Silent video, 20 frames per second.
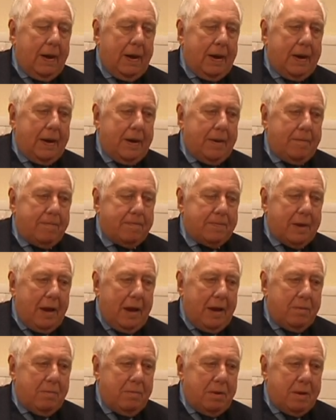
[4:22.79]

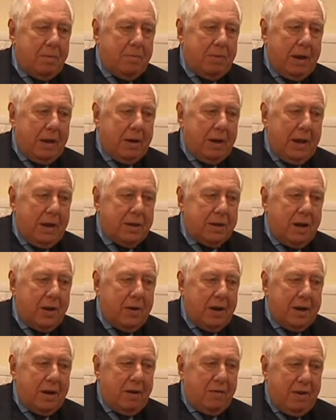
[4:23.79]
Ed Miliband has a
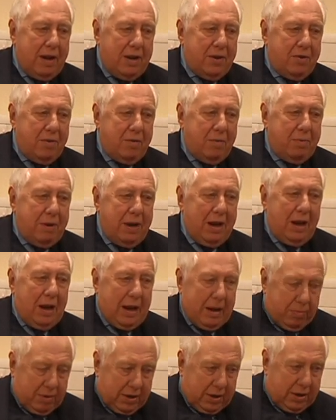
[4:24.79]
great advantage of being
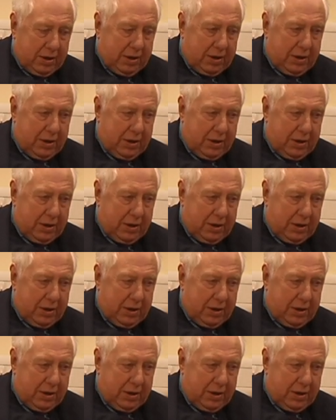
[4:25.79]
Labour.